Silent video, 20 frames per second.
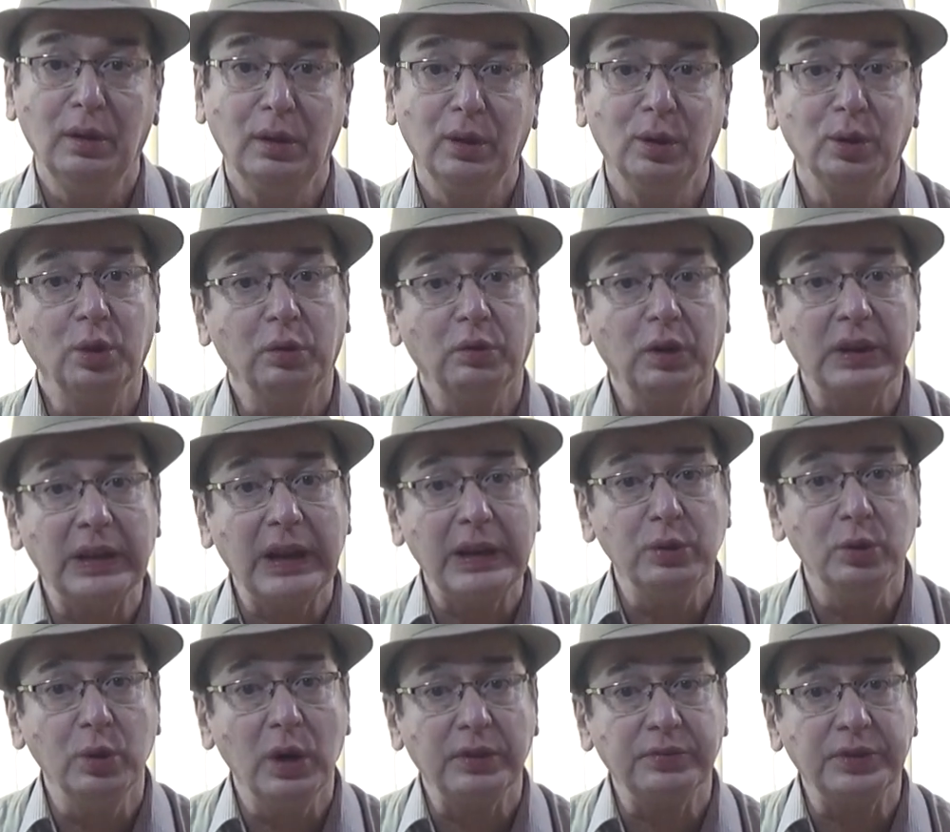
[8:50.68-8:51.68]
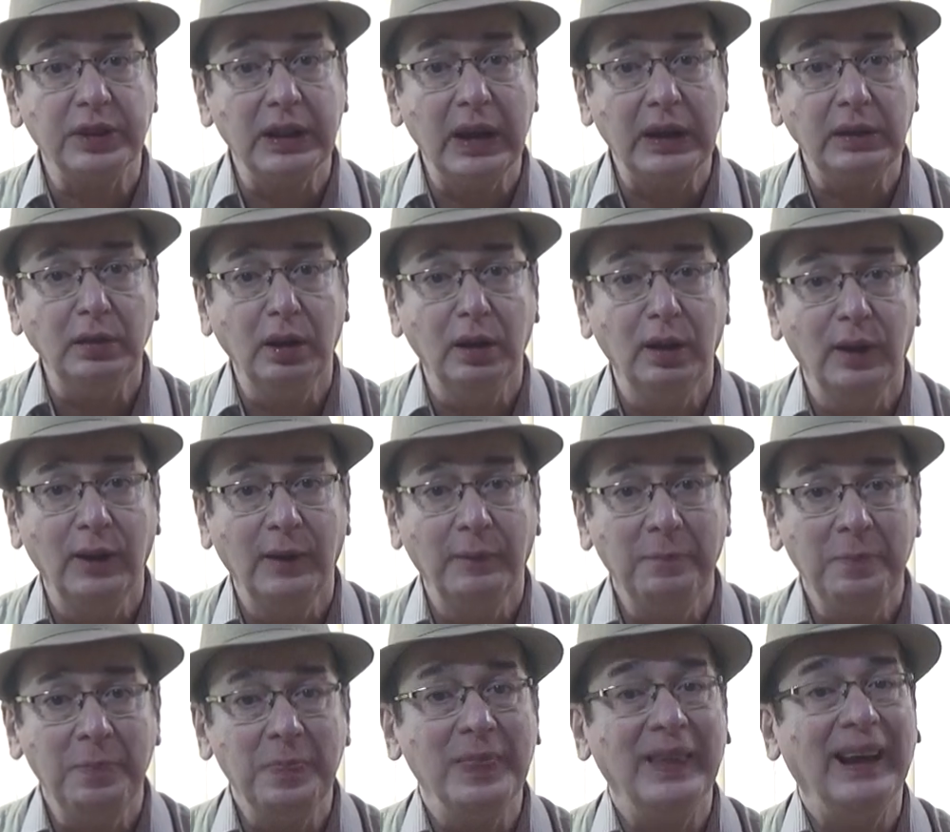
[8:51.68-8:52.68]
You know what I do after that?
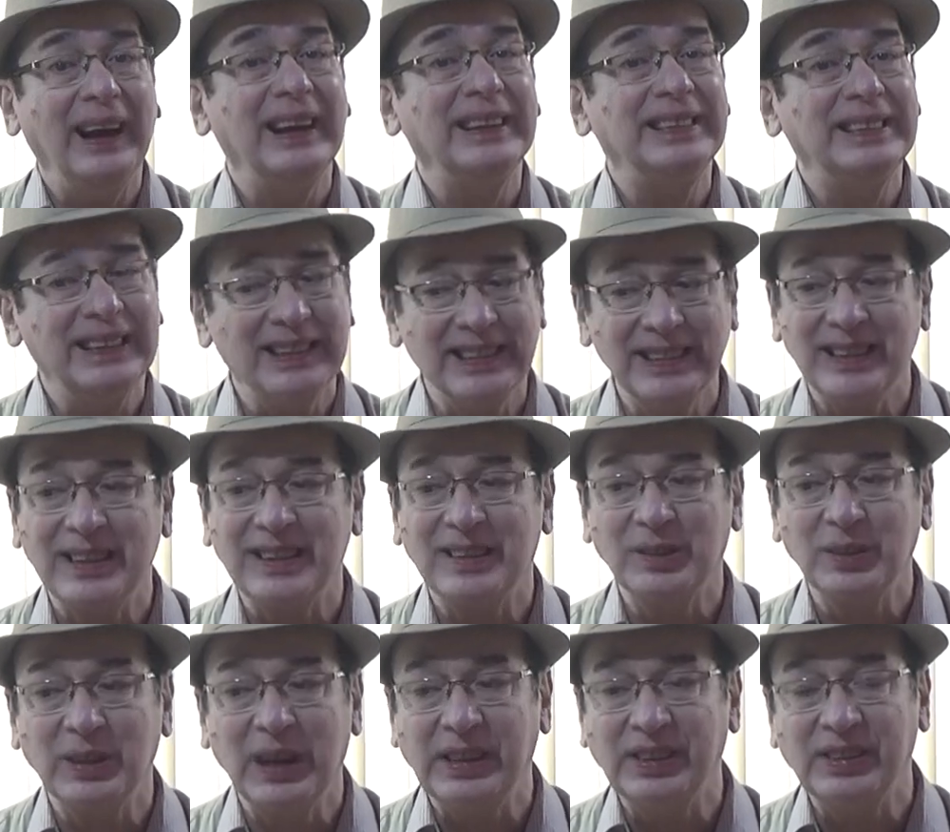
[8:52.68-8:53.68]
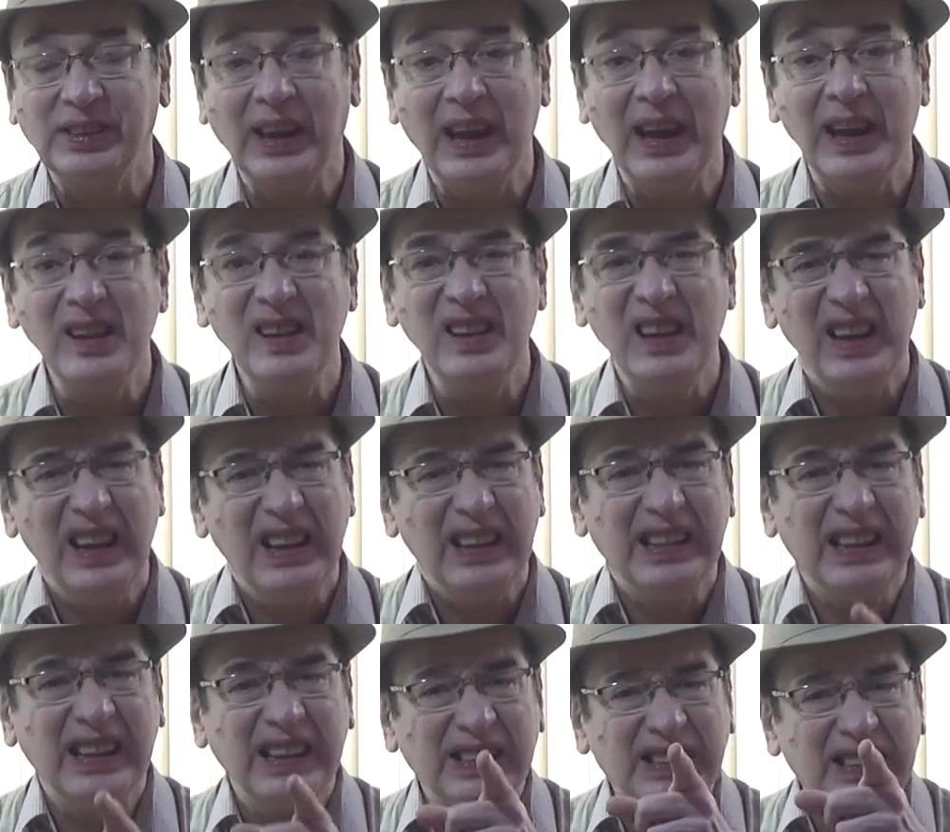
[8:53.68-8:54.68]
I turn around and say,
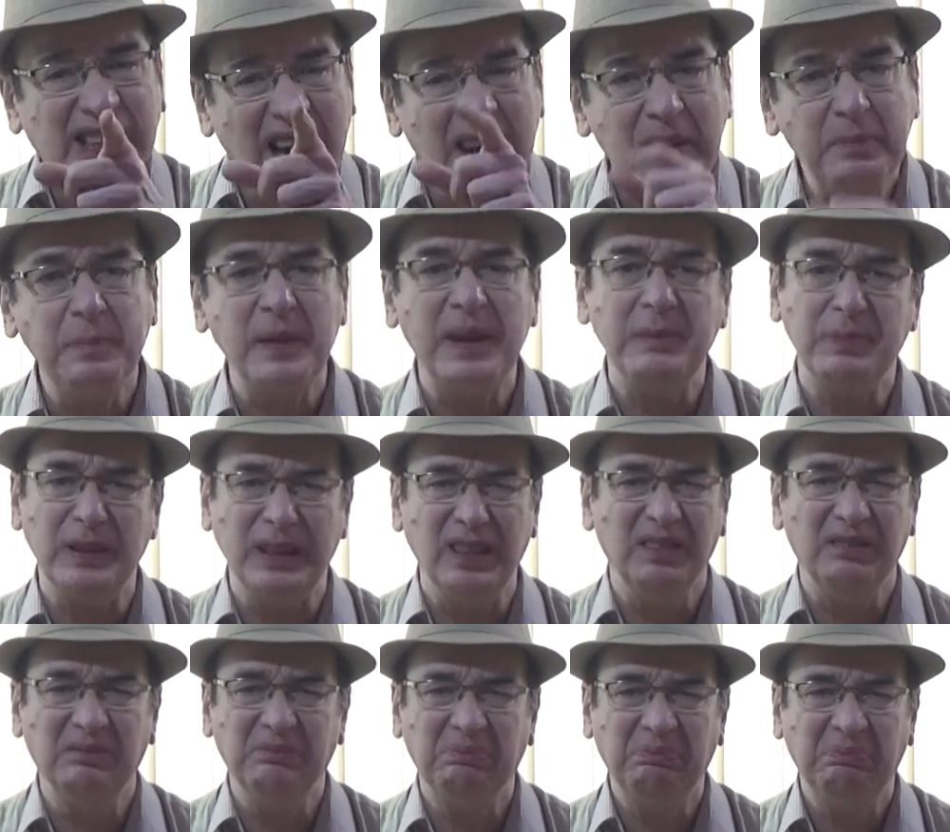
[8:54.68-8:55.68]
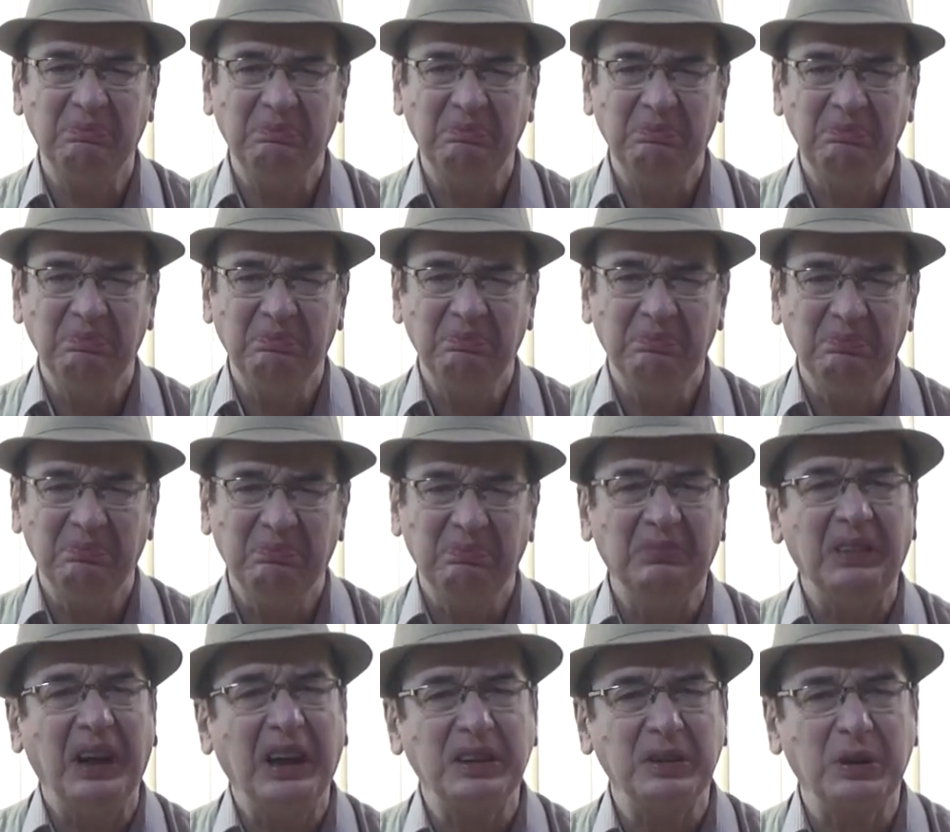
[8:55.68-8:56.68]
these young people
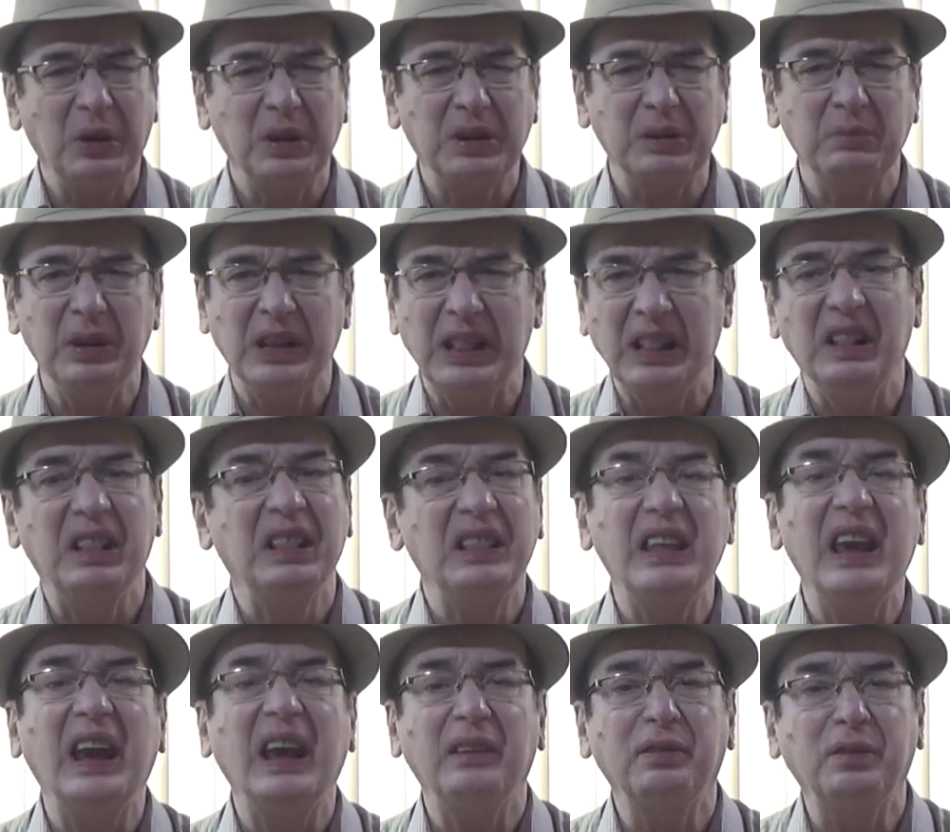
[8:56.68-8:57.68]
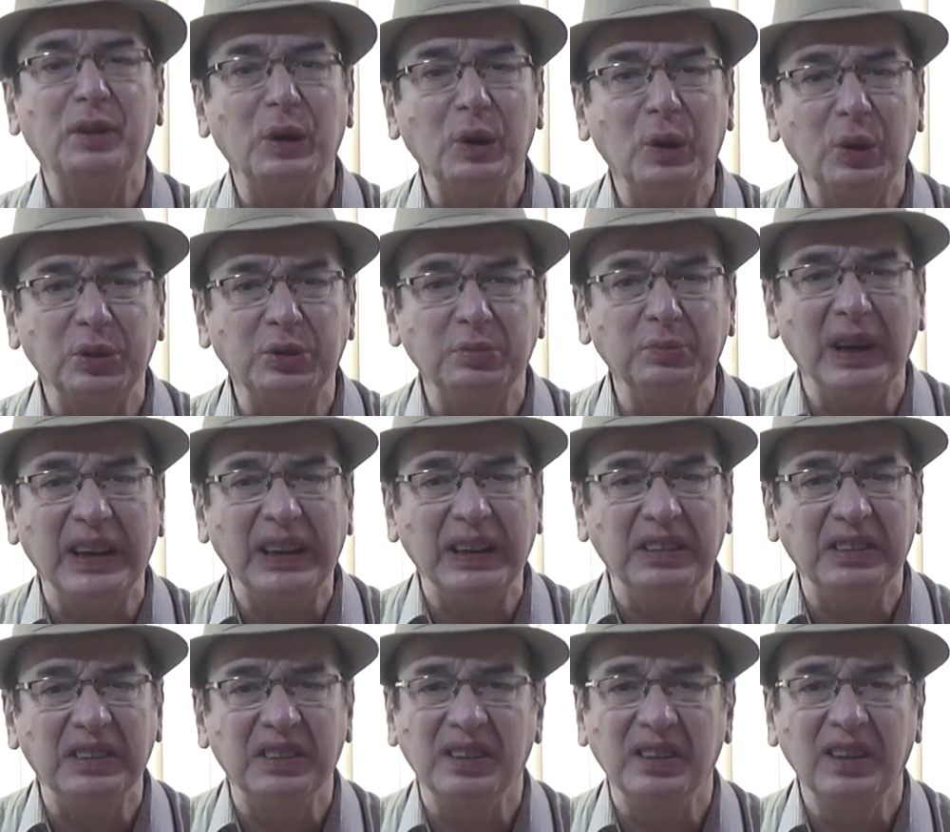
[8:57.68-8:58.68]
are horrible. They have closed
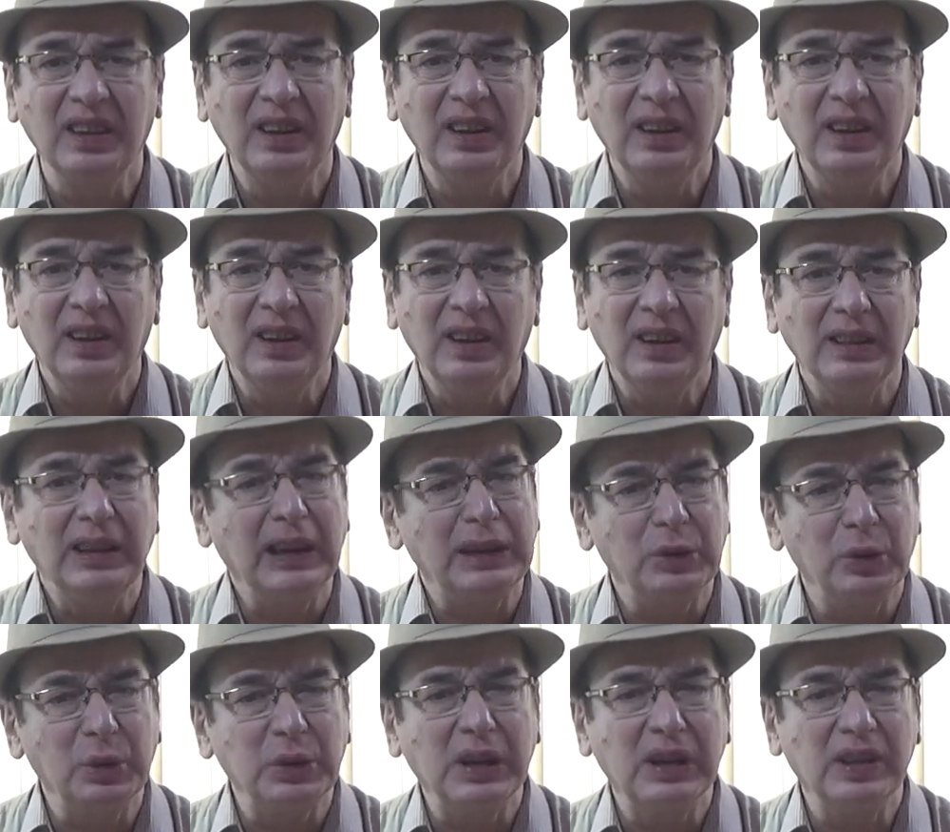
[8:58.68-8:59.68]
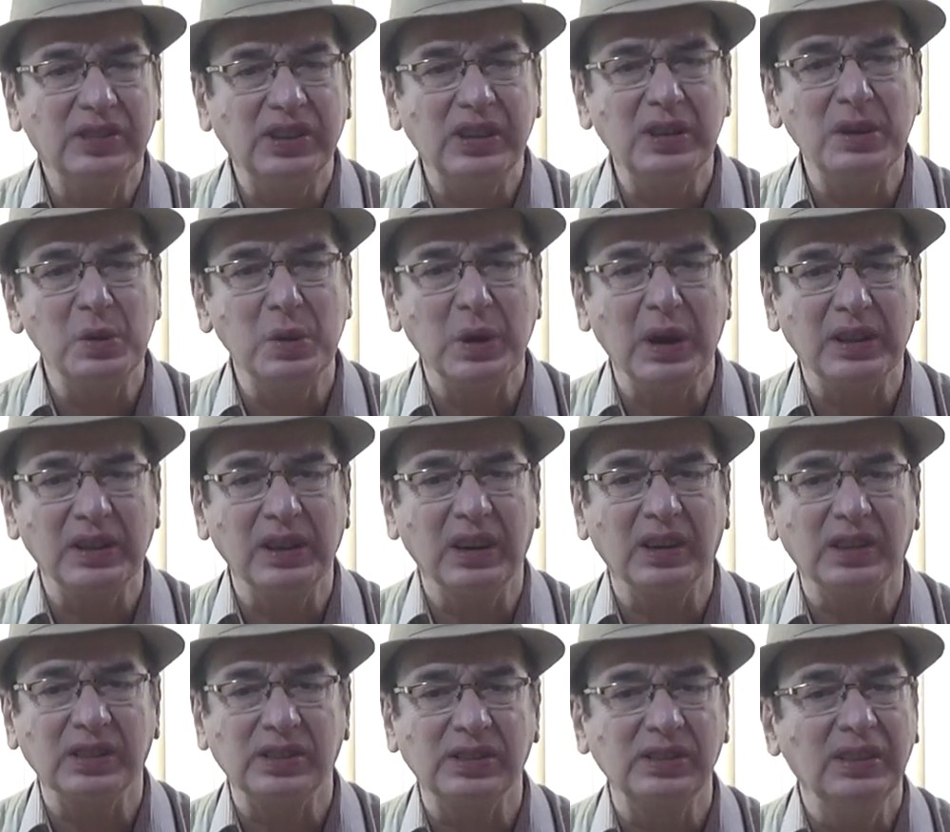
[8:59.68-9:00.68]
minds. They don't listen to
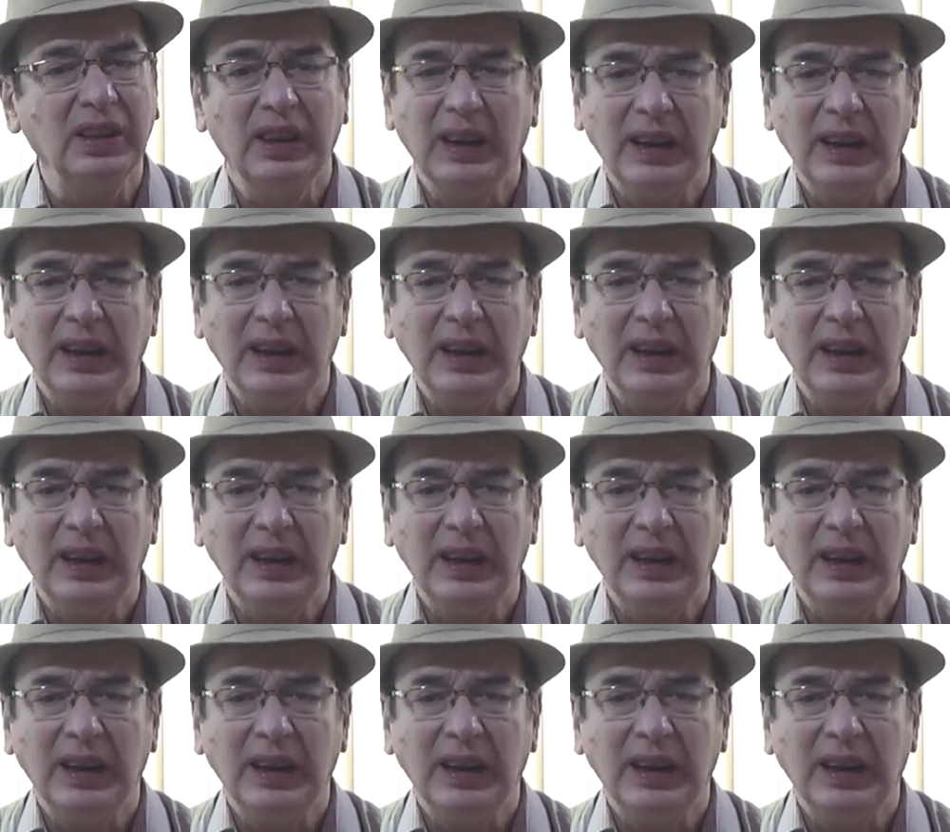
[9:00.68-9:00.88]
others.